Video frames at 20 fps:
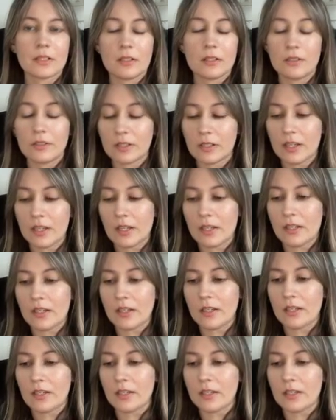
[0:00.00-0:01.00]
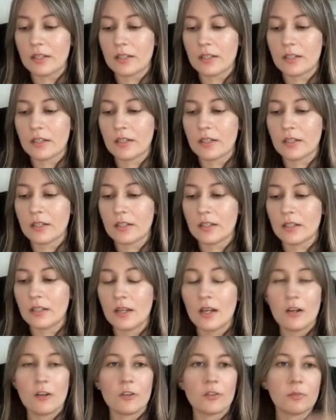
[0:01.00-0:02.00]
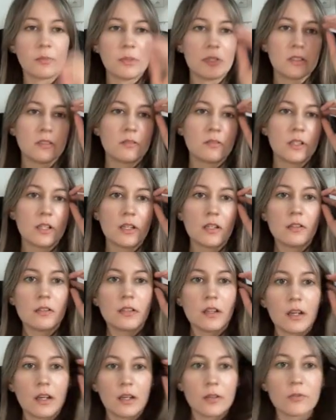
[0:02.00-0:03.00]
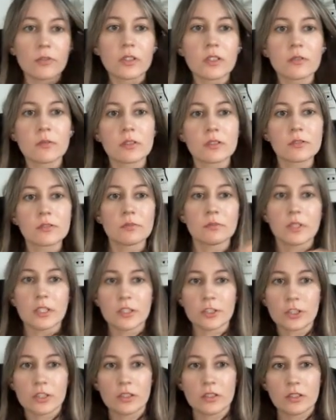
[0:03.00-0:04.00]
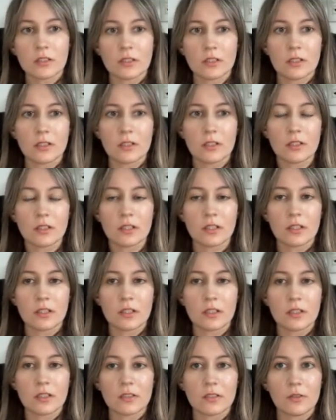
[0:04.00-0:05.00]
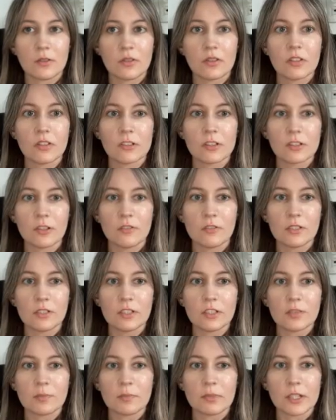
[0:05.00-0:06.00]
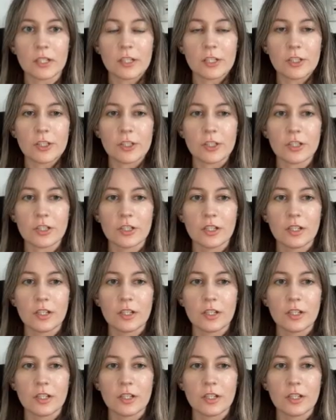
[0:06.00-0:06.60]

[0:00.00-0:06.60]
Okay. Oh, by the way, I really want to mention, like, on the services page,